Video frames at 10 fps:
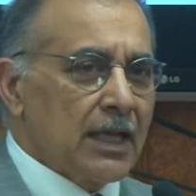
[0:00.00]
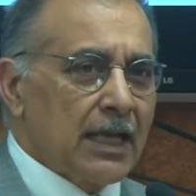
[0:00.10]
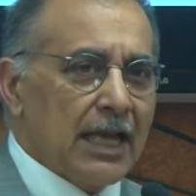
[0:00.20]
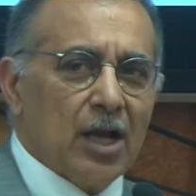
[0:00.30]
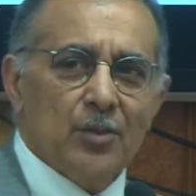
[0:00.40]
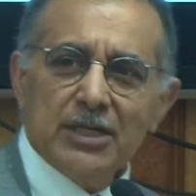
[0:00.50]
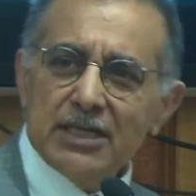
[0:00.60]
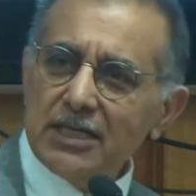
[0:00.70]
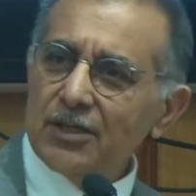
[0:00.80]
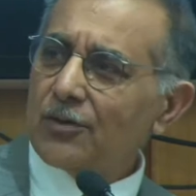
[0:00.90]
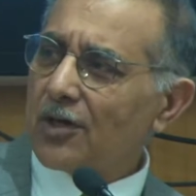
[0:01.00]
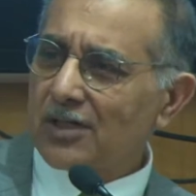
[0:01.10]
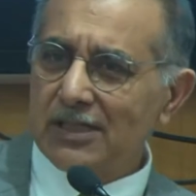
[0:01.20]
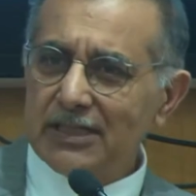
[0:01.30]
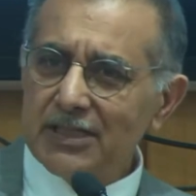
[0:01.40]
How many here are
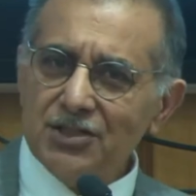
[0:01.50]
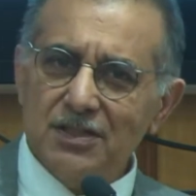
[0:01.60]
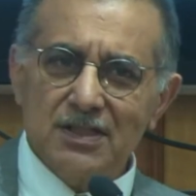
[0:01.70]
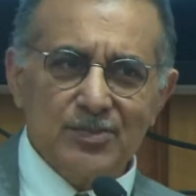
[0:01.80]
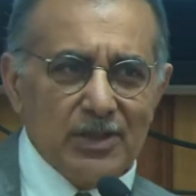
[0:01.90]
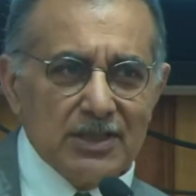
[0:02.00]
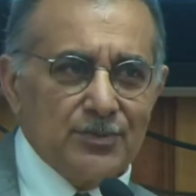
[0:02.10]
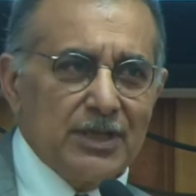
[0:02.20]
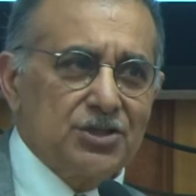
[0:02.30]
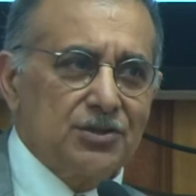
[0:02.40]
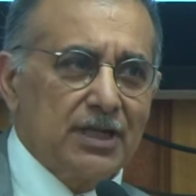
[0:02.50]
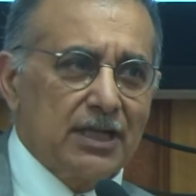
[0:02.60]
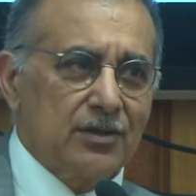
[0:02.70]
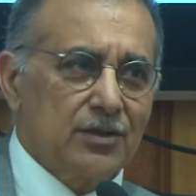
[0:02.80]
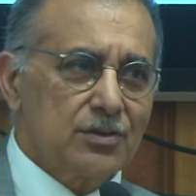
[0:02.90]
clinicians? Please raise your
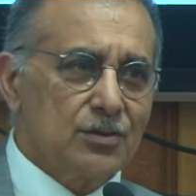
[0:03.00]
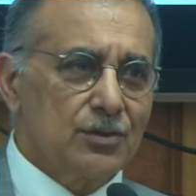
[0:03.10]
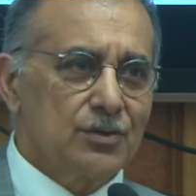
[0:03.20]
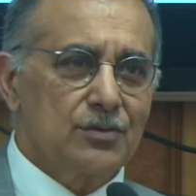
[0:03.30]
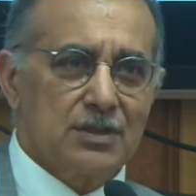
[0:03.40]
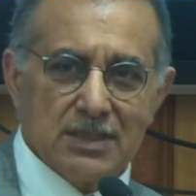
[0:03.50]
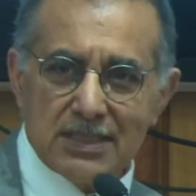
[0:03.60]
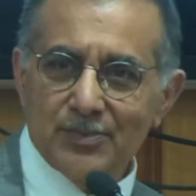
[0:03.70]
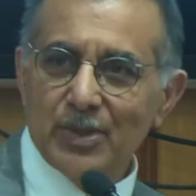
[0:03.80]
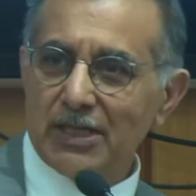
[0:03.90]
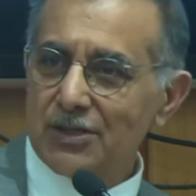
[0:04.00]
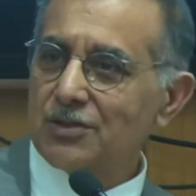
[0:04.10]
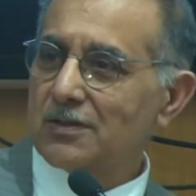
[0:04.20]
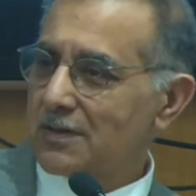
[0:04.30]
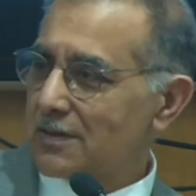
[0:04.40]
hand, those who you see
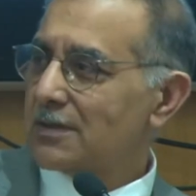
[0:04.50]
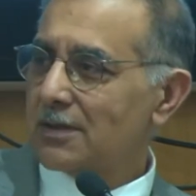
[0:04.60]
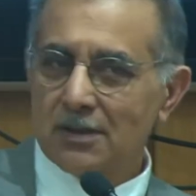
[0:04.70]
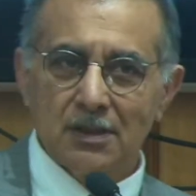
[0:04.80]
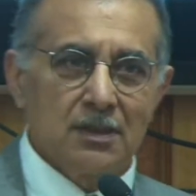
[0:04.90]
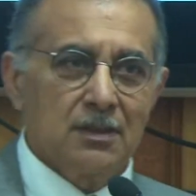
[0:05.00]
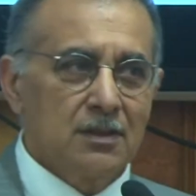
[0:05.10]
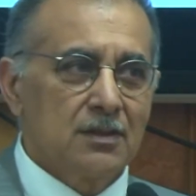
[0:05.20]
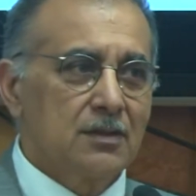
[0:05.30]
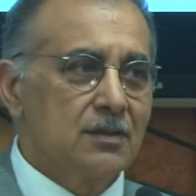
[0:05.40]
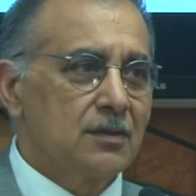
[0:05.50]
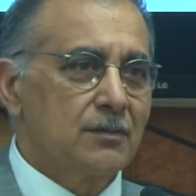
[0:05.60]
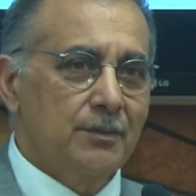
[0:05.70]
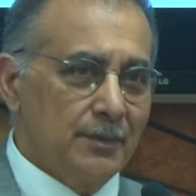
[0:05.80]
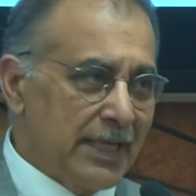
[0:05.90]
patients.
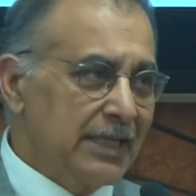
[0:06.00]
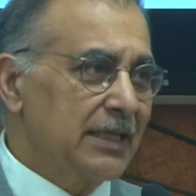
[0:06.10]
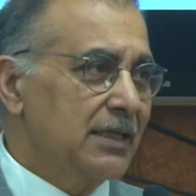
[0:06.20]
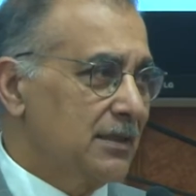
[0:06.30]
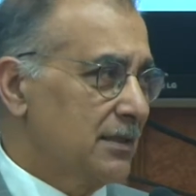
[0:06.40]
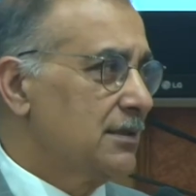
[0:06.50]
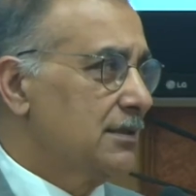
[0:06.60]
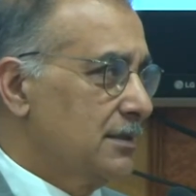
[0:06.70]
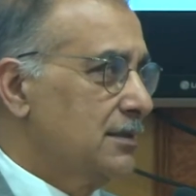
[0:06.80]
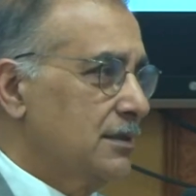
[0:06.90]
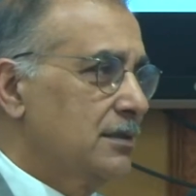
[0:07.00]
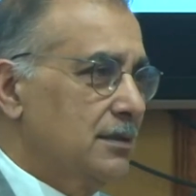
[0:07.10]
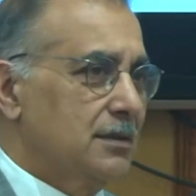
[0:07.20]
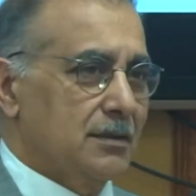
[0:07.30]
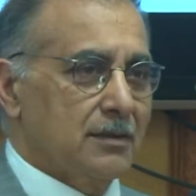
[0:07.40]
Many.
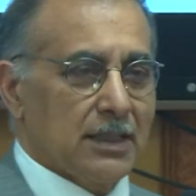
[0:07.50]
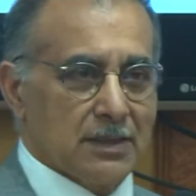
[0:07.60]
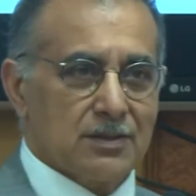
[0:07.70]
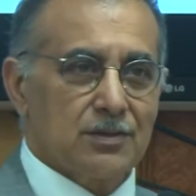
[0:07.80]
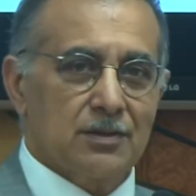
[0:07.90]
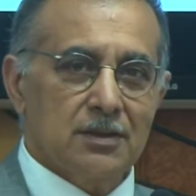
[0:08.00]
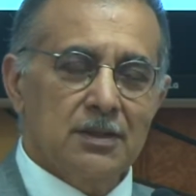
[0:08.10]
That's good.